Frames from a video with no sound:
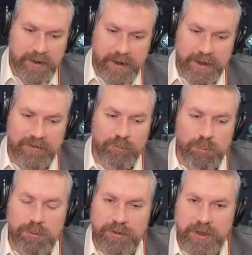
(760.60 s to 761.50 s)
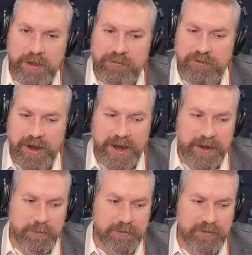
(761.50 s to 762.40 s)
It's really good for
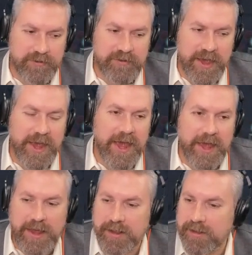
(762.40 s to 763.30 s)
items to say, hey,